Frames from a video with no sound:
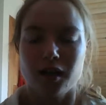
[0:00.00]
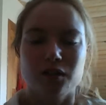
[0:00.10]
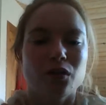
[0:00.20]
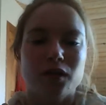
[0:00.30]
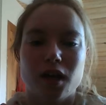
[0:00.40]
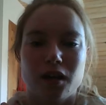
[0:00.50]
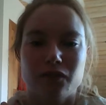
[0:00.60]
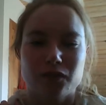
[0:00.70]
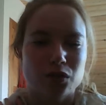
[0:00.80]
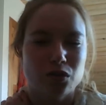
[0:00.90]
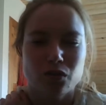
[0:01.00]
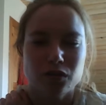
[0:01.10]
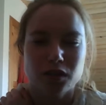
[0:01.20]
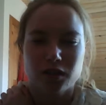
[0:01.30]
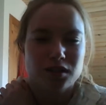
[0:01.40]
I don't have
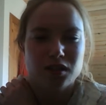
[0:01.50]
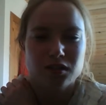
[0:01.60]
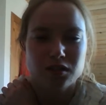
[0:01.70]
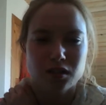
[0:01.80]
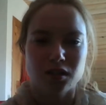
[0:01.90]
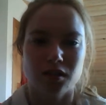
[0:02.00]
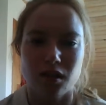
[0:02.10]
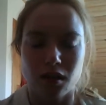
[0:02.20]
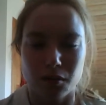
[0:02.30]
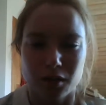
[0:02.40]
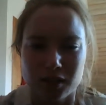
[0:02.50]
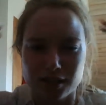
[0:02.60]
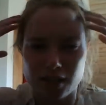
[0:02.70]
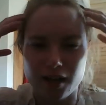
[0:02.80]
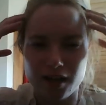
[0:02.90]
shoulder tension,
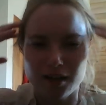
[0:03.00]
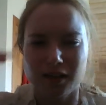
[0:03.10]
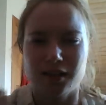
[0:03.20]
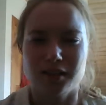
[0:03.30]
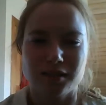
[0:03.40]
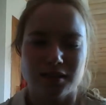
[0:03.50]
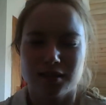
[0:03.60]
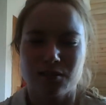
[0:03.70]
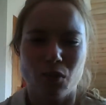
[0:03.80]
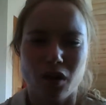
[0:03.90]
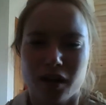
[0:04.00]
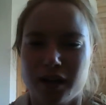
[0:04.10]
small